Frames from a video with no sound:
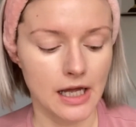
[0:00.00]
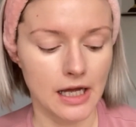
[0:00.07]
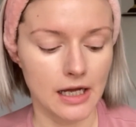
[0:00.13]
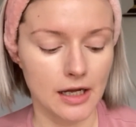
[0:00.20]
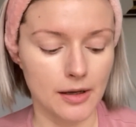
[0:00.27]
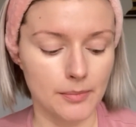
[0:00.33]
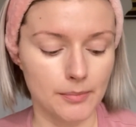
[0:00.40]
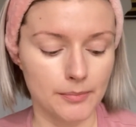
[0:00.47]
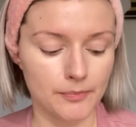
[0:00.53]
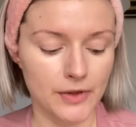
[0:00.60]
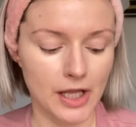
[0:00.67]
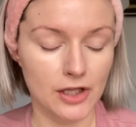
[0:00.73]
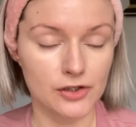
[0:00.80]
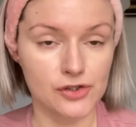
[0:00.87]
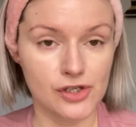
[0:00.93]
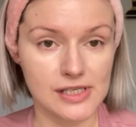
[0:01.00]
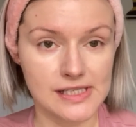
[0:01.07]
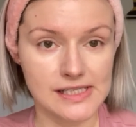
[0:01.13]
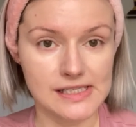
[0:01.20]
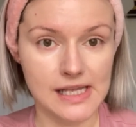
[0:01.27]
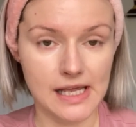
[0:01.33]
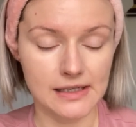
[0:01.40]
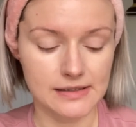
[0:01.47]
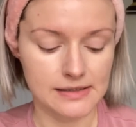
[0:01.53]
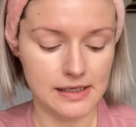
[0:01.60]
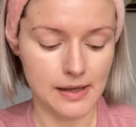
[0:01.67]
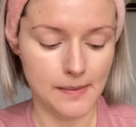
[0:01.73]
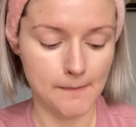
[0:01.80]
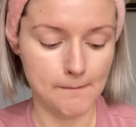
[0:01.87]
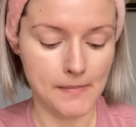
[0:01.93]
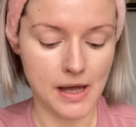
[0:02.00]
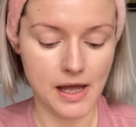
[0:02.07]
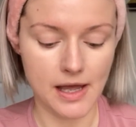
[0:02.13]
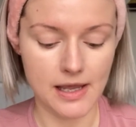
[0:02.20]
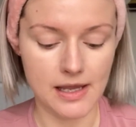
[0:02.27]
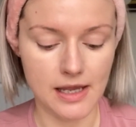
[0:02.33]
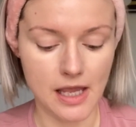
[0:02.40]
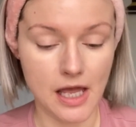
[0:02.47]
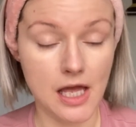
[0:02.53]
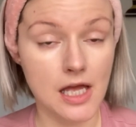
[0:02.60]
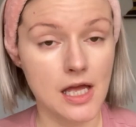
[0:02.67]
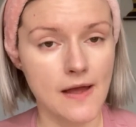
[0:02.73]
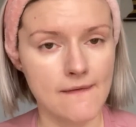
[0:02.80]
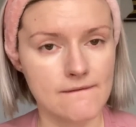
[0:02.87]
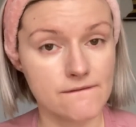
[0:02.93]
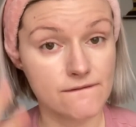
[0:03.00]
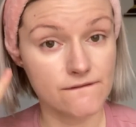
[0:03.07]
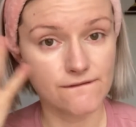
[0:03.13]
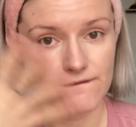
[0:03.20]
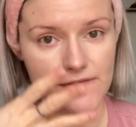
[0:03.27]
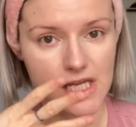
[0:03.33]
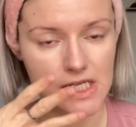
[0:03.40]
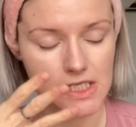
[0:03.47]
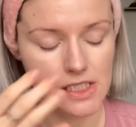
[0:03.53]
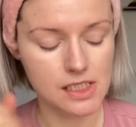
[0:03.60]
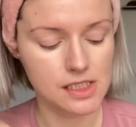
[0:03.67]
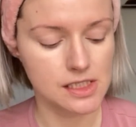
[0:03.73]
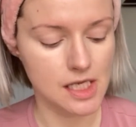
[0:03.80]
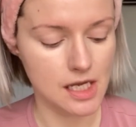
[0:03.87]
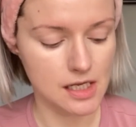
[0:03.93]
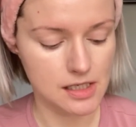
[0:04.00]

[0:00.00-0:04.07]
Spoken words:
I'll just set my face.